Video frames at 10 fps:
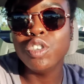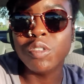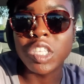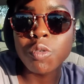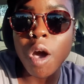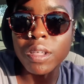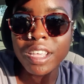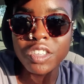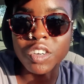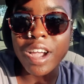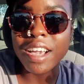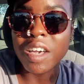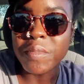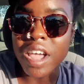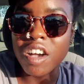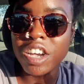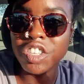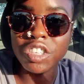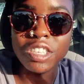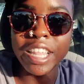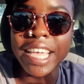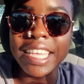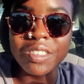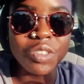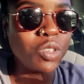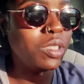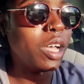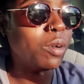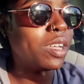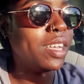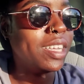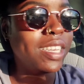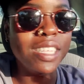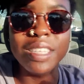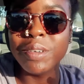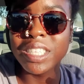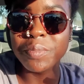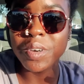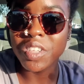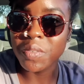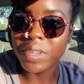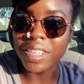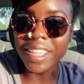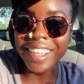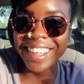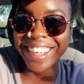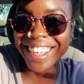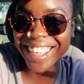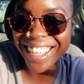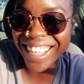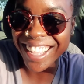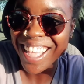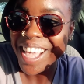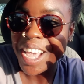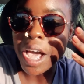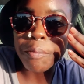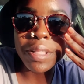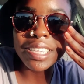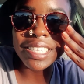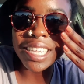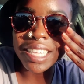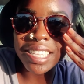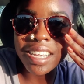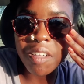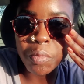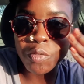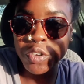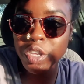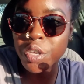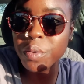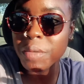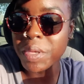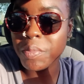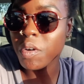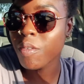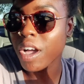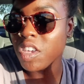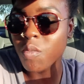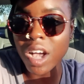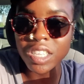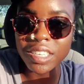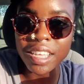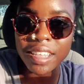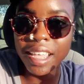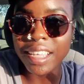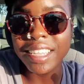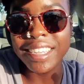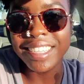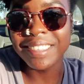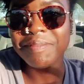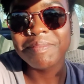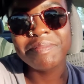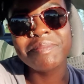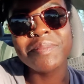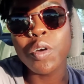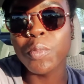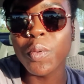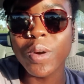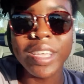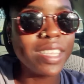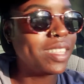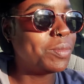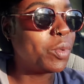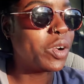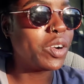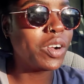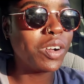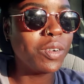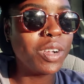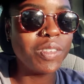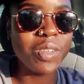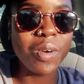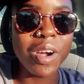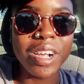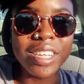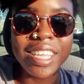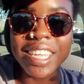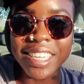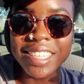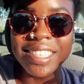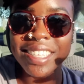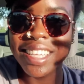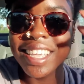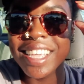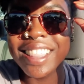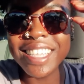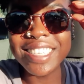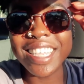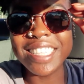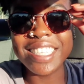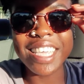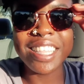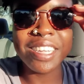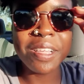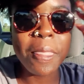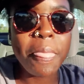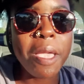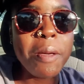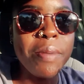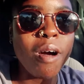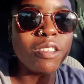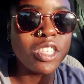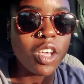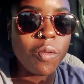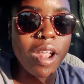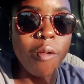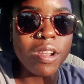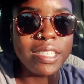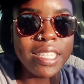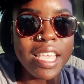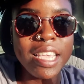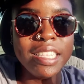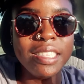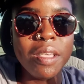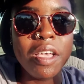do a squat without your crack coming out because your leggings are too low cut, honey, then what's the point of you being there? Plus it's uncomfortable for you and people around you watching that, like, honey, or boy or girl, whoever you are, honey, let's get it together. But also what I want to say is